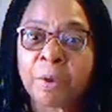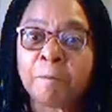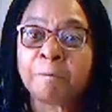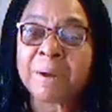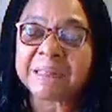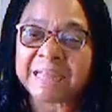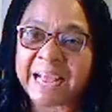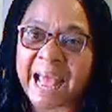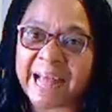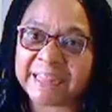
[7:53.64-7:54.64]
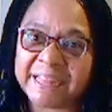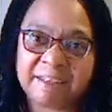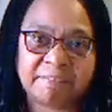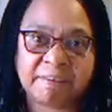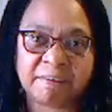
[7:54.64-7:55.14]
But they had
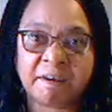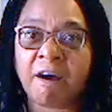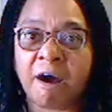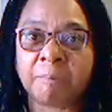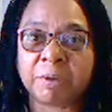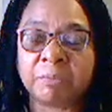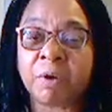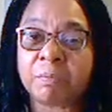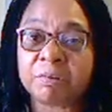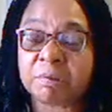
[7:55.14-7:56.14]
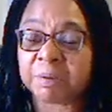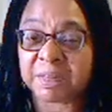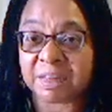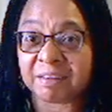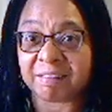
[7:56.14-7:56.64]
things in common. What were some of the
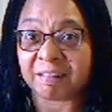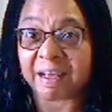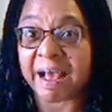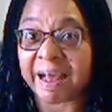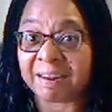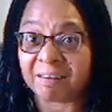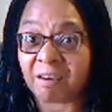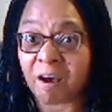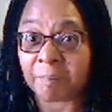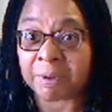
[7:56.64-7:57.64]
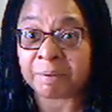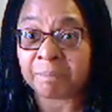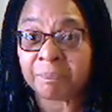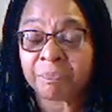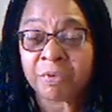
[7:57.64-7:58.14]
things that they had in common?
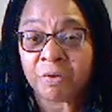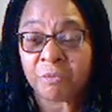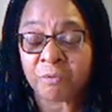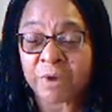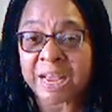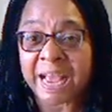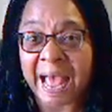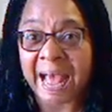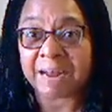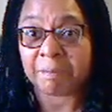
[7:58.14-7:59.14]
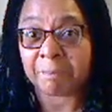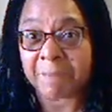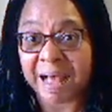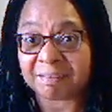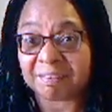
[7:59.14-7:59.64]
We had
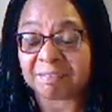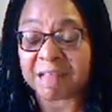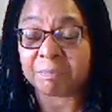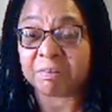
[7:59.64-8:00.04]
masses that was